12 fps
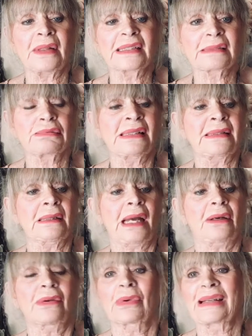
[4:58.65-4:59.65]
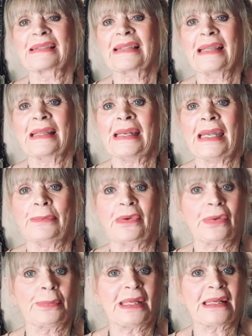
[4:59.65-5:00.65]
This one, I don't want to say the name
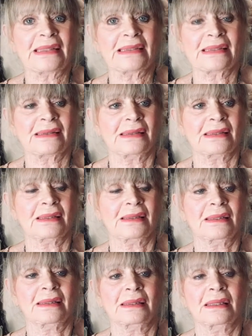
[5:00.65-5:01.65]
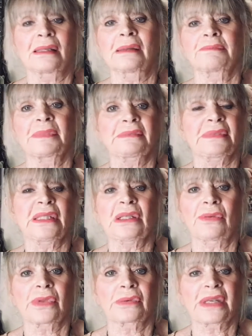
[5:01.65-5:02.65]
of it because it's, you
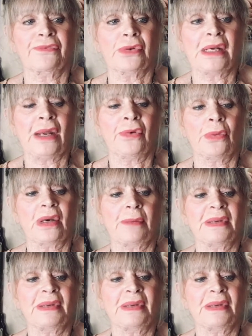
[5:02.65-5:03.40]
know, they're different everywhere.